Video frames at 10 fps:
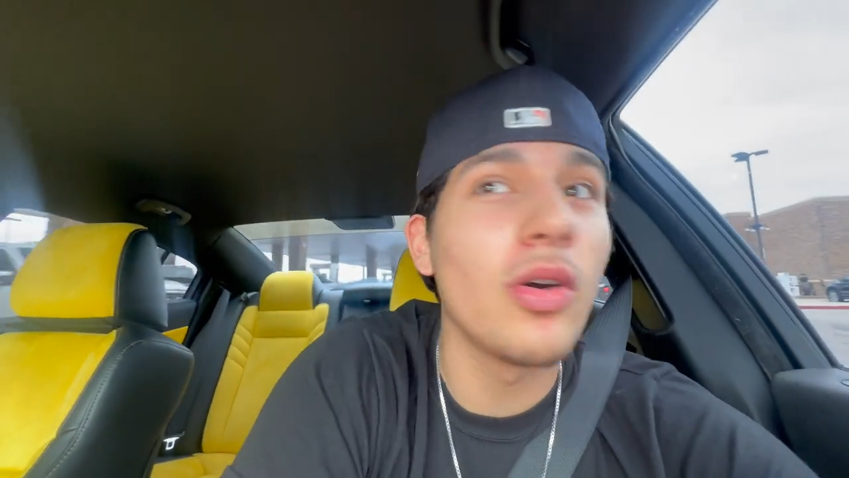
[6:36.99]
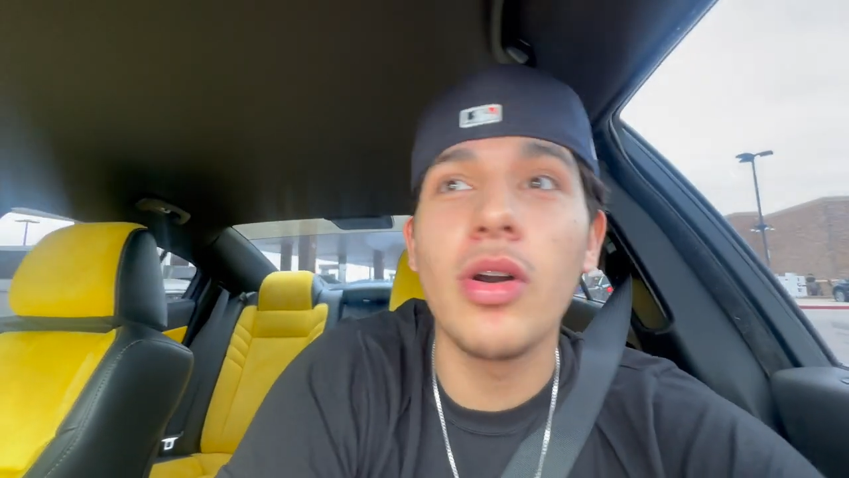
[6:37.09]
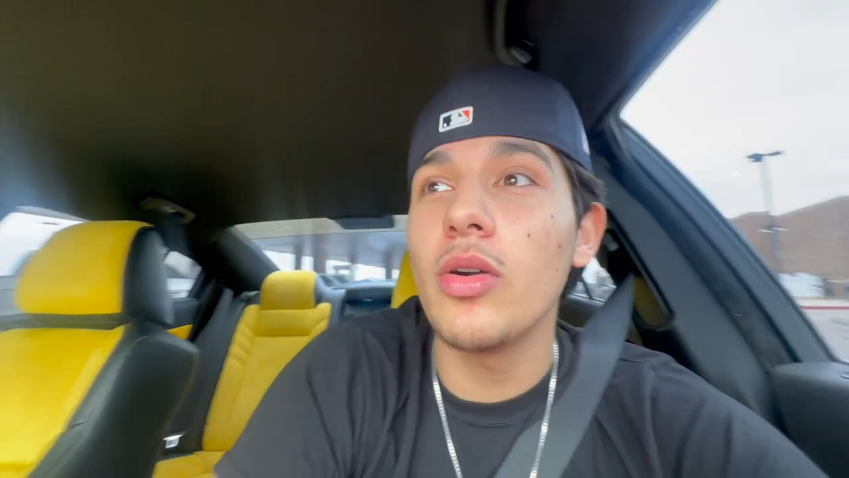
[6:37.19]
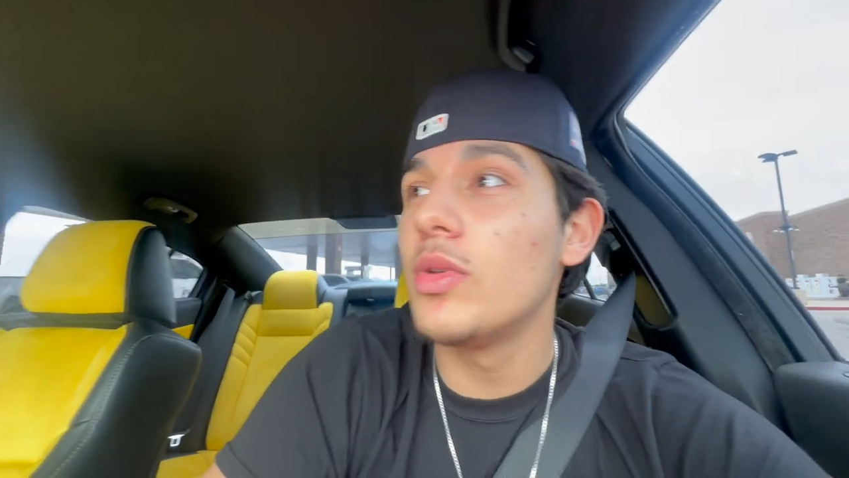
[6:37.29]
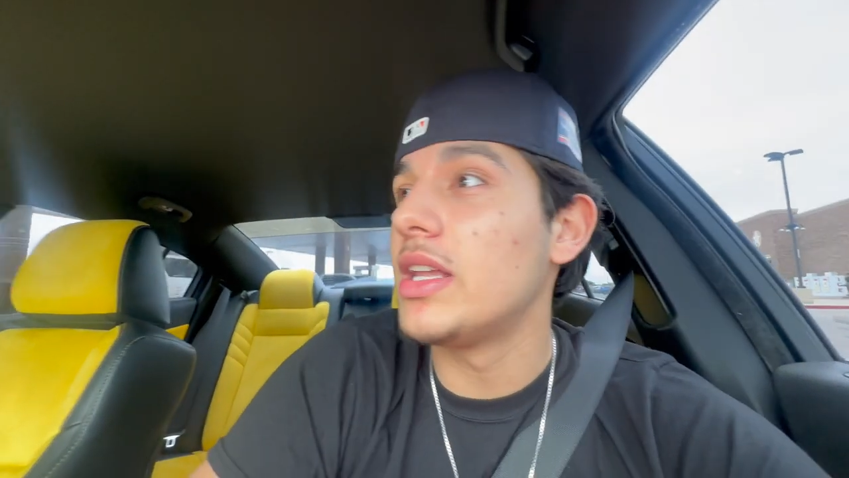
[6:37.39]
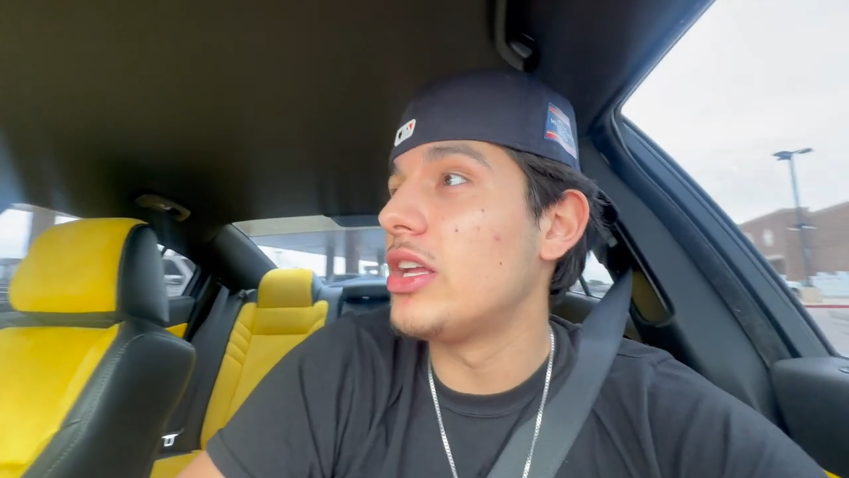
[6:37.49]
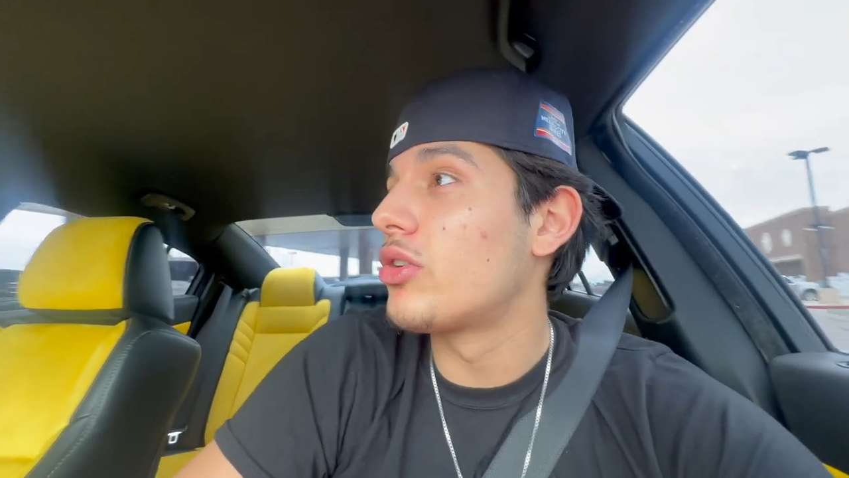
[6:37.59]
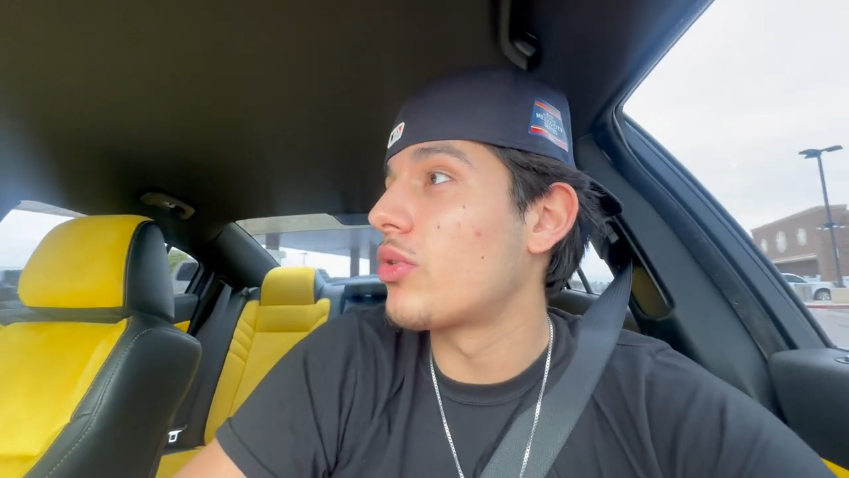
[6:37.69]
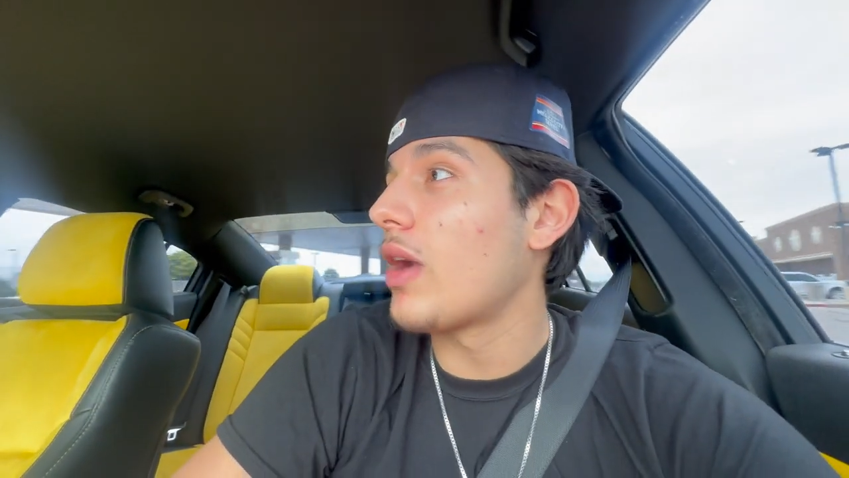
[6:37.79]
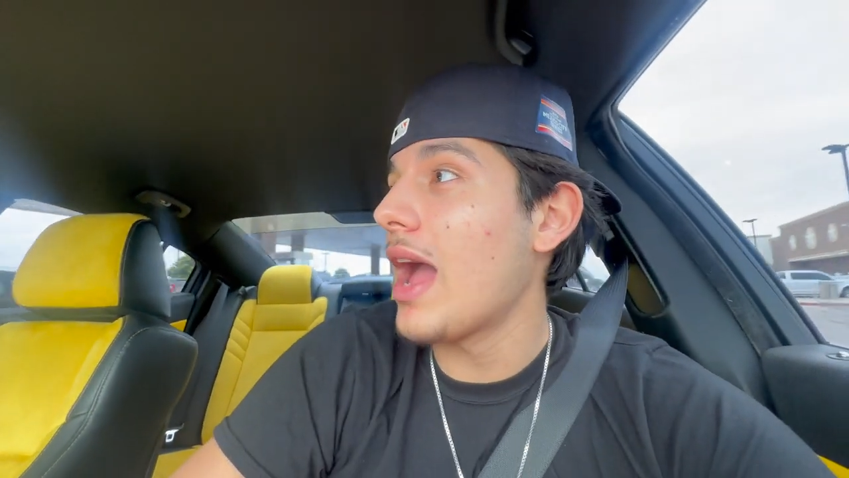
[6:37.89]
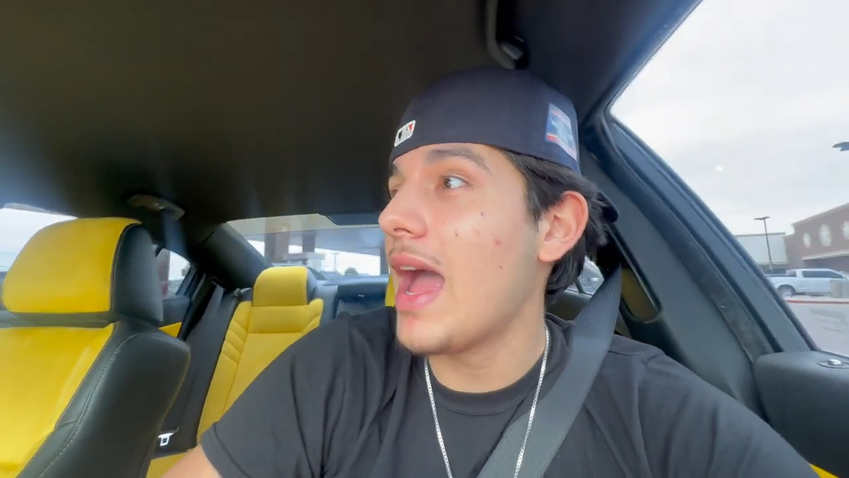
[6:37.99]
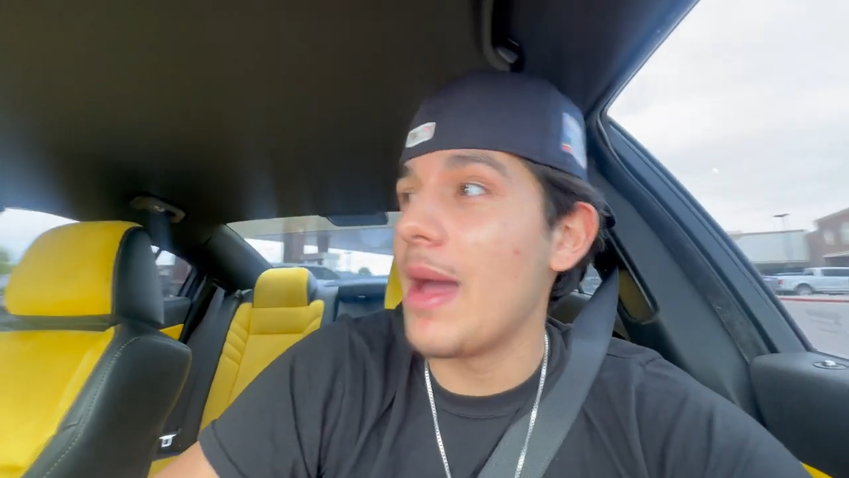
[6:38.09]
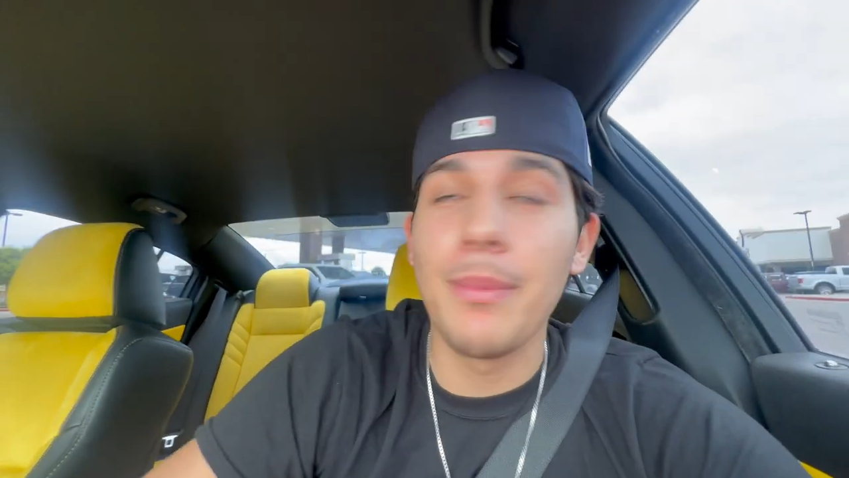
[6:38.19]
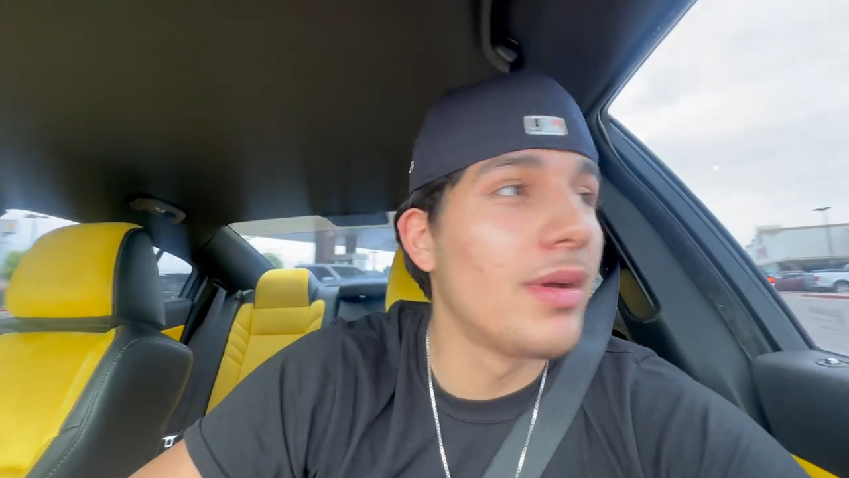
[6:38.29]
Holy crap.